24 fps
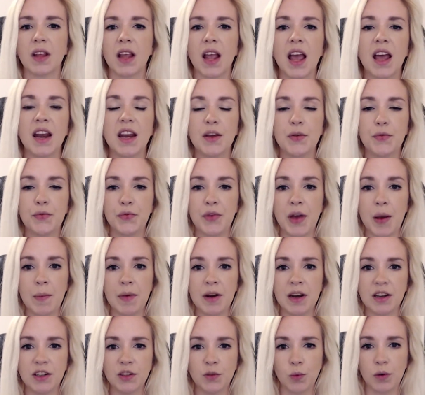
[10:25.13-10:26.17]
And if
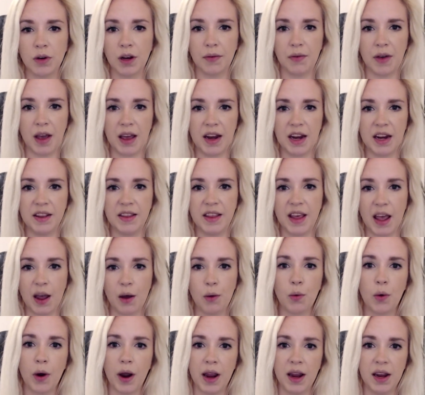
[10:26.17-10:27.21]
feminists would have had it their
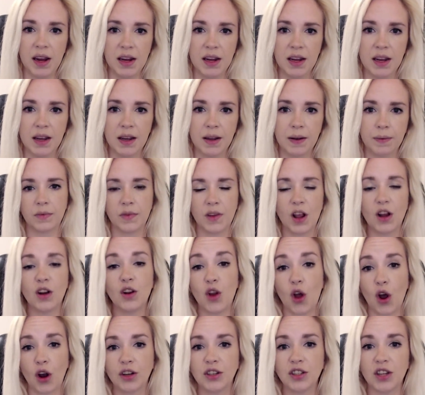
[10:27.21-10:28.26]
way,
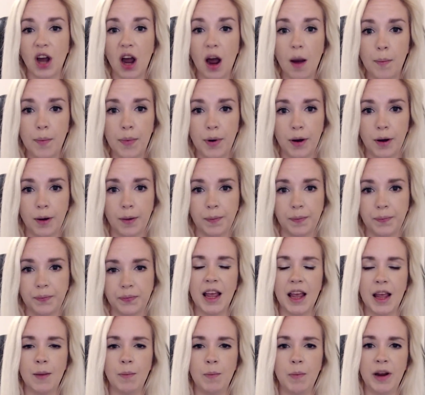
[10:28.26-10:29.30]
locked up,
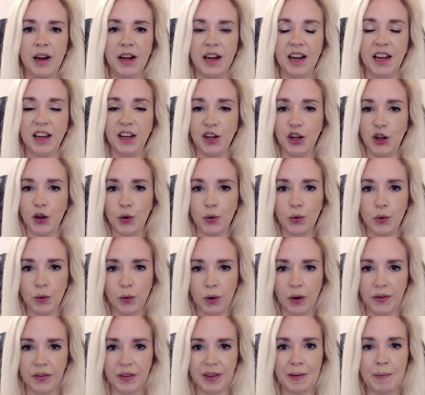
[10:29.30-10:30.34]
meaning
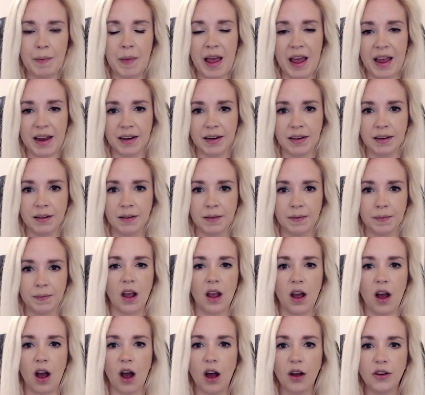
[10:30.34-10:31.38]
you, the men,
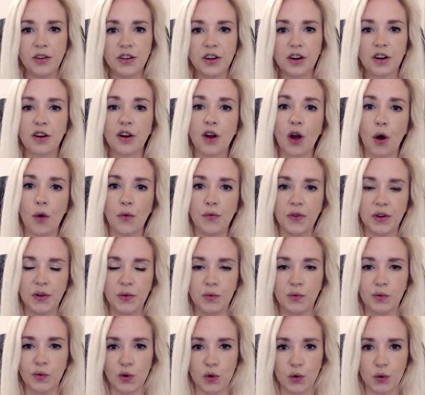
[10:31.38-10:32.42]
under
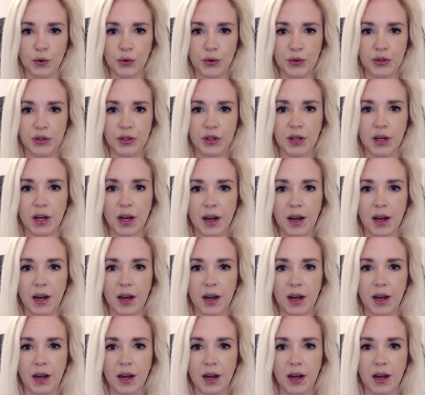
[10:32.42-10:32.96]
COVID rules.